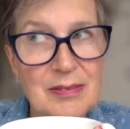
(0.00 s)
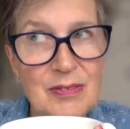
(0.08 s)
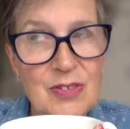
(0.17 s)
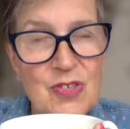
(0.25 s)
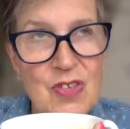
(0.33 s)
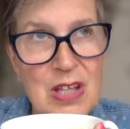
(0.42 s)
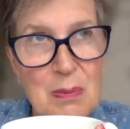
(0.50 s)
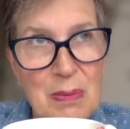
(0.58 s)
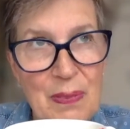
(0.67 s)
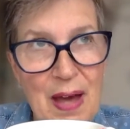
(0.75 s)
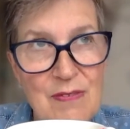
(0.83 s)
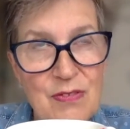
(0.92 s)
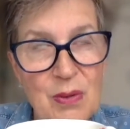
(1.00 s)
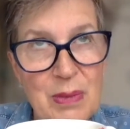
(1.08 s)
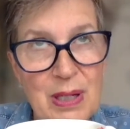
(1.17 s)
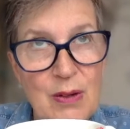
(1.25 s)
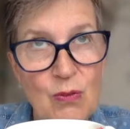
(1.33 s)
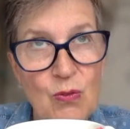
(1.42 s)
Just think about that for a
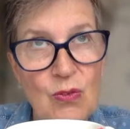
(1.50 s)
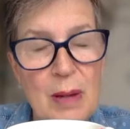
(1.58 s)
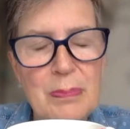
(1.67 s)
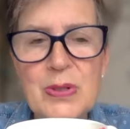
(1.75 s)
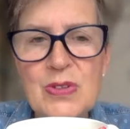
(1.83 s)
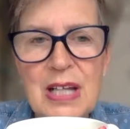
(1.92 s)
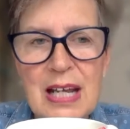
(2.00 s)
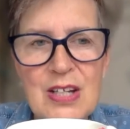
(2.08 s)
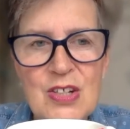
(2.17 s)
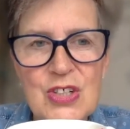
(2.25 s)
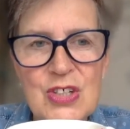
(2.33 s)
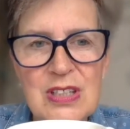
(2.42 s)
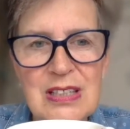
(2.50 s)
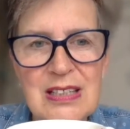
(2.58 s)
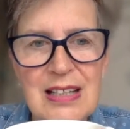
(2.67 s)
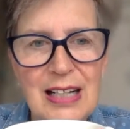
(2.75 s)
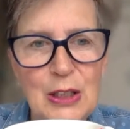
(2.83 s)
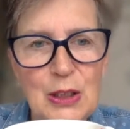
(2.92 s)
minute, reputation
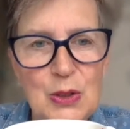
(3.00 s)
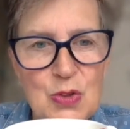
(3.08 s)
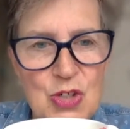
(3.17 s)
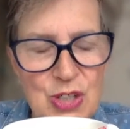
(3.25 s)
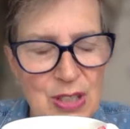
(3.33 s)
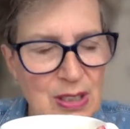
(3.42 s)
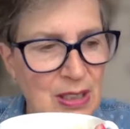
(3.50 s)
dilution.